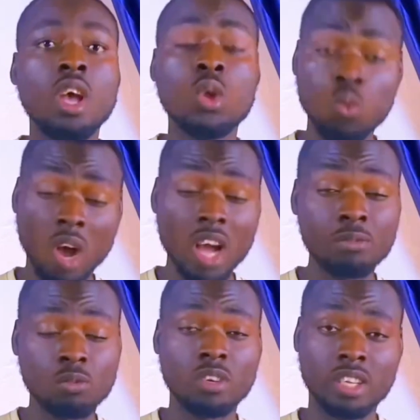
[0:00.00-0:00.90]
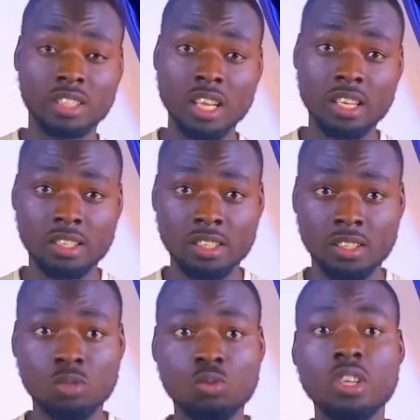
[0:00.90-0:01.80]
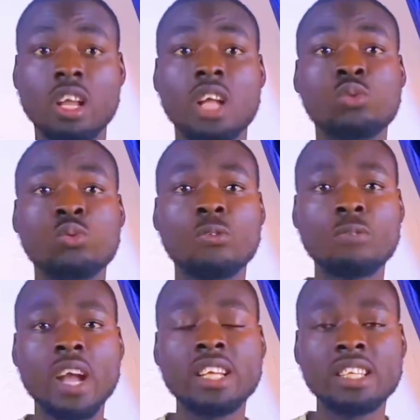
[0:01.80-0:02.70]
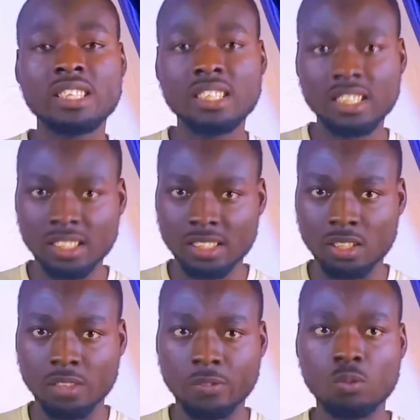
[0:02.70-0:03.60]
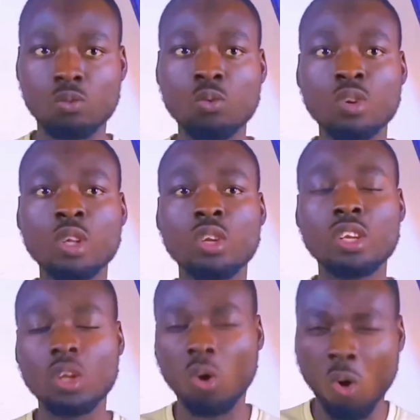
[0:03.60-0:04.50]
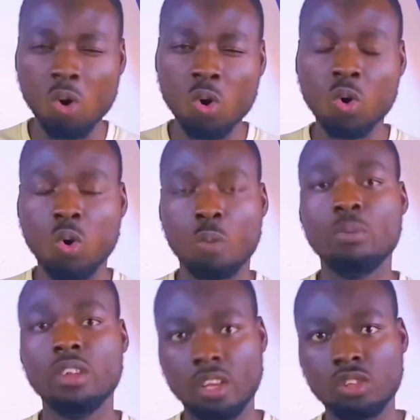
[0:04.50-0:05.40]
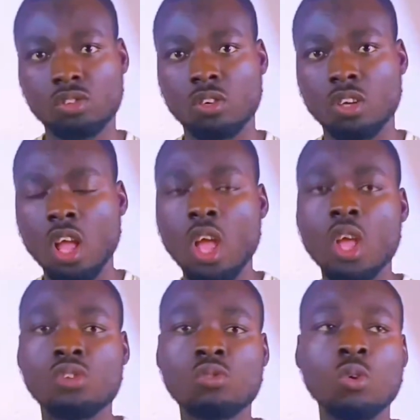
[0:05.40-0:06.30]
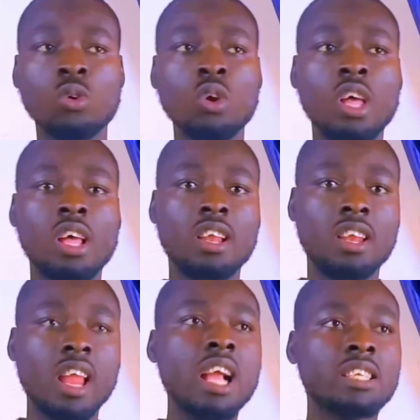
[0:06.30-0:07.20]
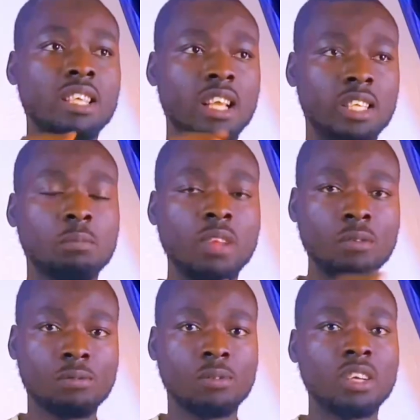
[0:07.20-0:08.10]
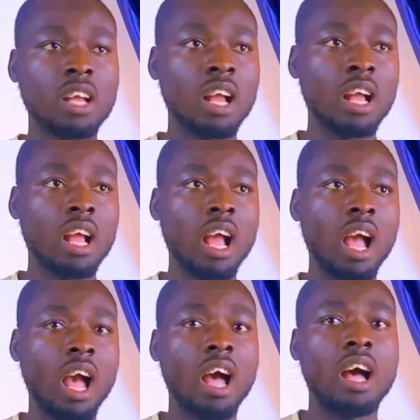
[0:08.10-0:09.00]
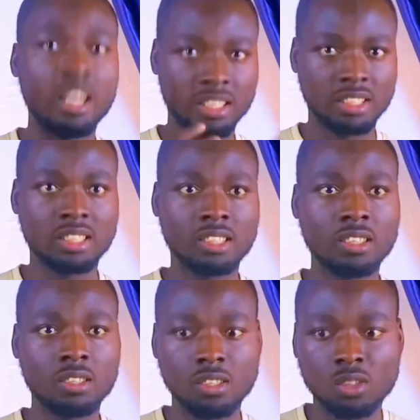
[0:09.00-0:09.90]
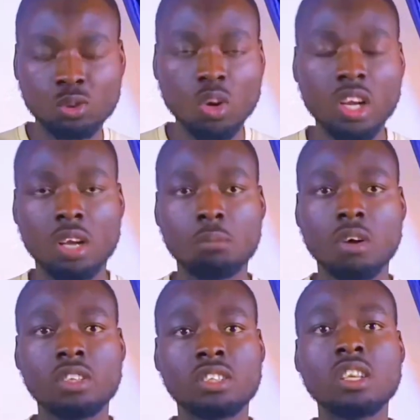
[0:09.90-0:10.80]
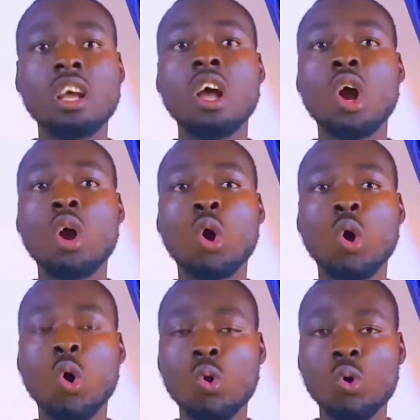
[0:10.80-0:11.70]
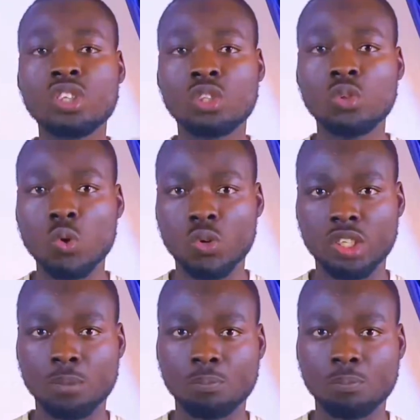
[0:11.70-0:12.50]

You have to understand this so that you find it easy during color combination. So let's explain further and talk about color theory.